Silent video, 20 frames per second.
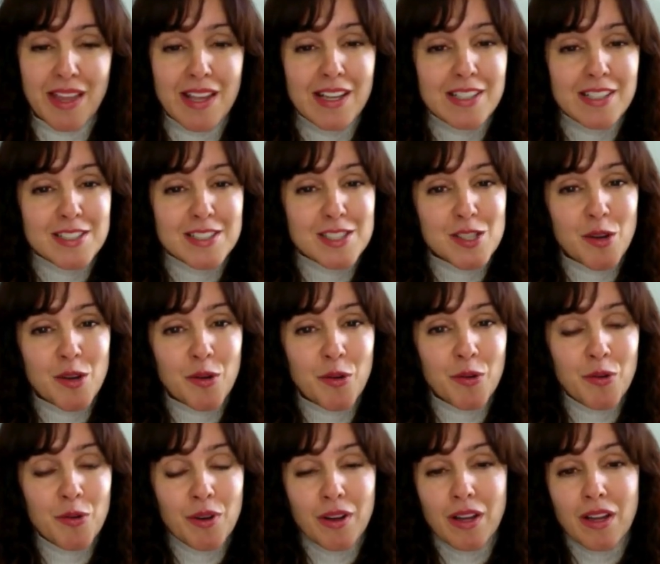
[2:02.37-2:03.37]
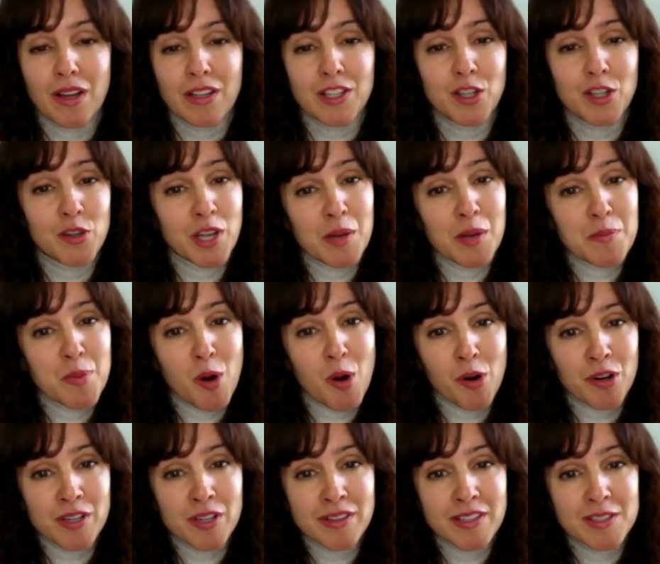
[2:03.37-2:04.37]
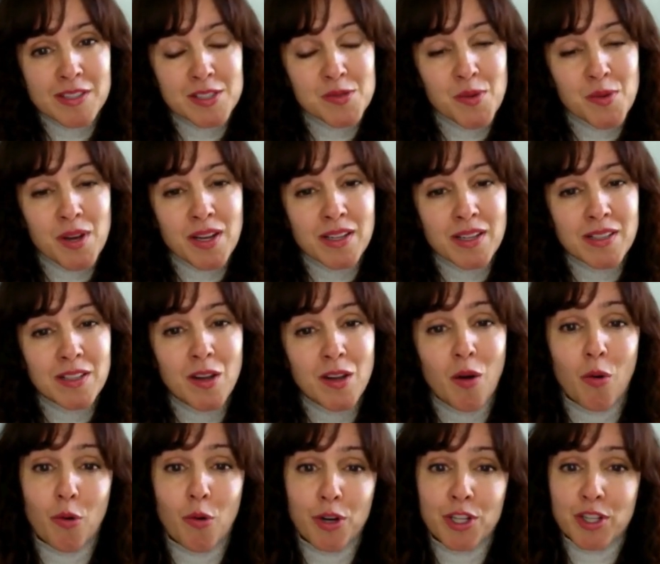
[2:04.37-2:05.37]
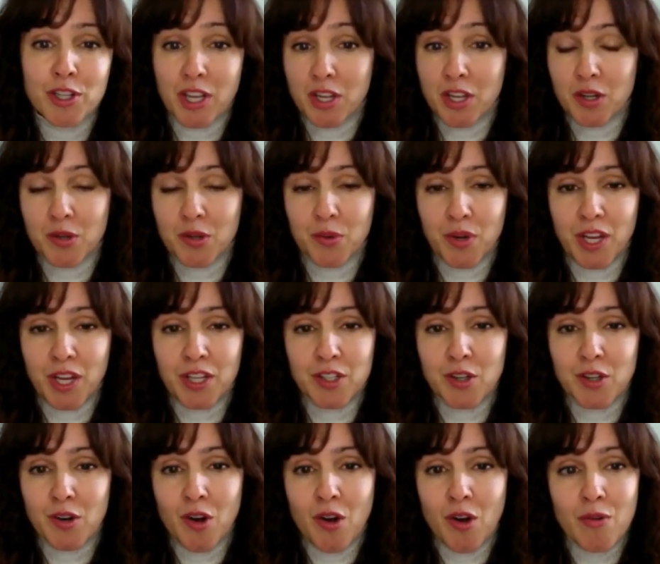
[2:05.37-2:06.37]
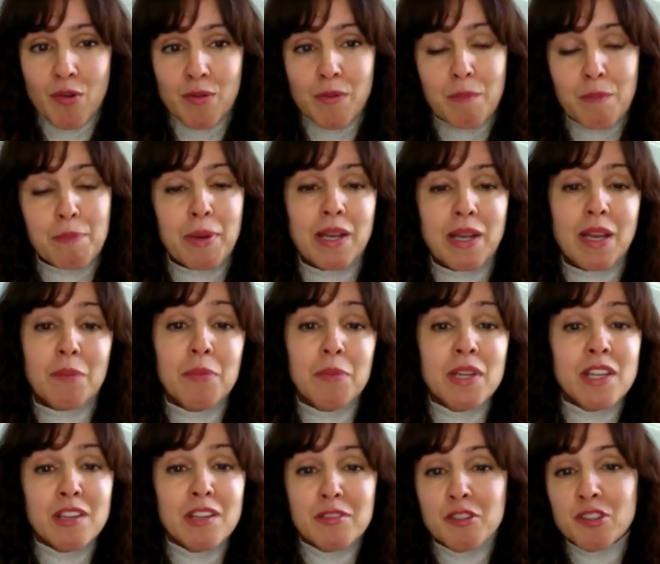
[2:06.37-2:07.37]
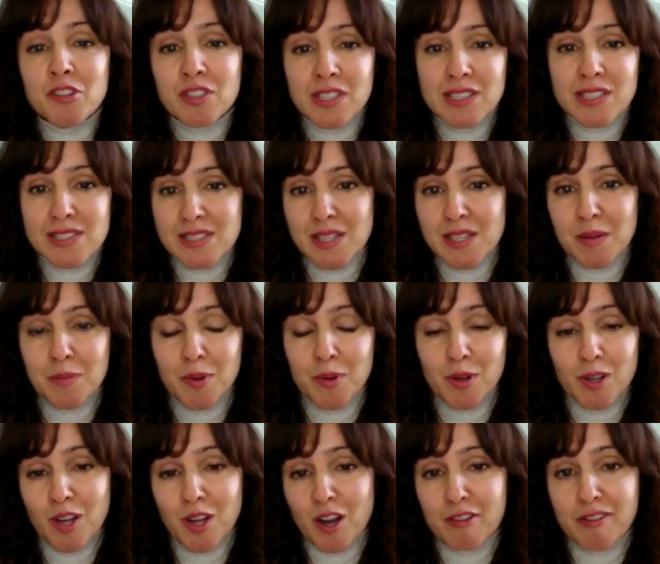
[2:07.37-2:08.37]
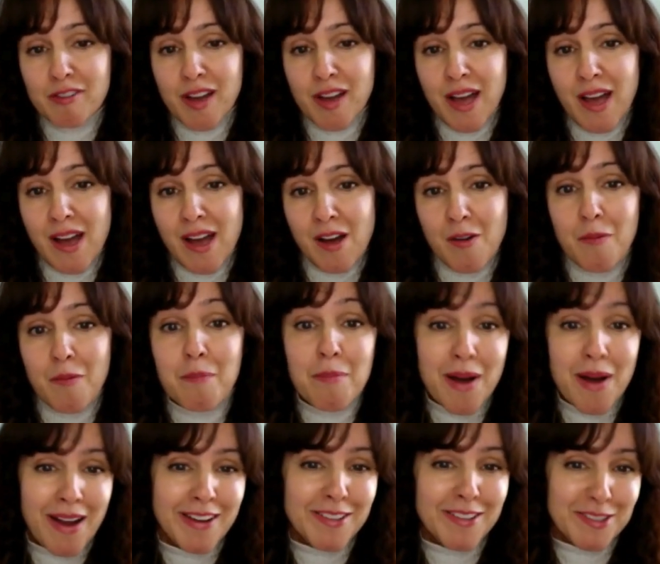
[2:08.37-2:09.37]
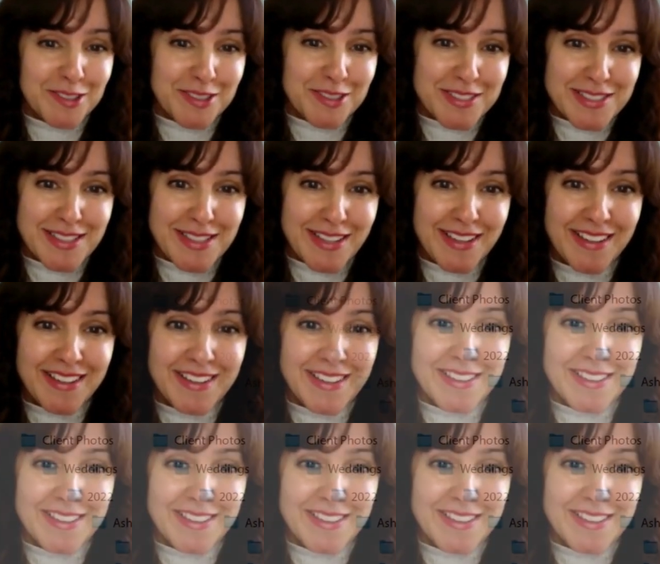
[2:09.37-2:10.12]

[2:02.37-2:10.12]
So you can borrow this one or you can create your own, but let me give you an example of how mine looks like.